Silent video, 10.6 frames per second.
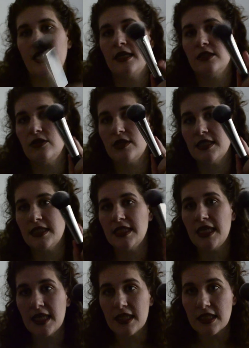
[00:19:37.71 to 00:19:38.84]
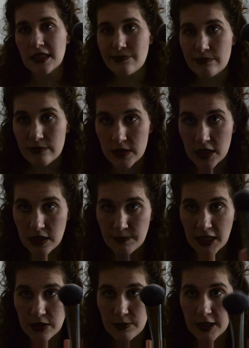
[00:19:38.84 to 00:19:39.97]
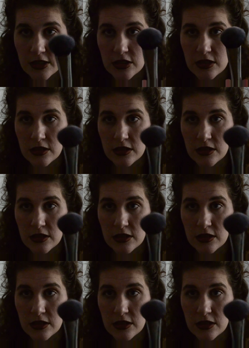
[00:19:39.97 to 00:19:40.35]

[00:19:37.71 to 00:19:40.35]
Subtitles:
And as you can see, this blush brush,